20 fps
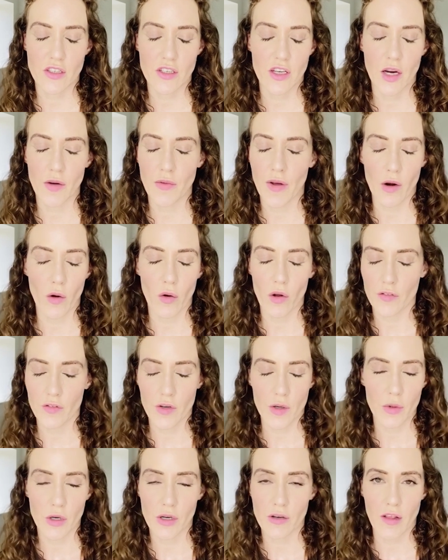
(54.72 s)
I read all of
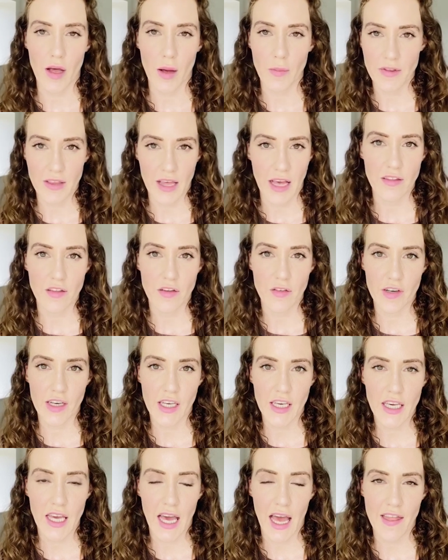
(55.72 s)
her books obsessively,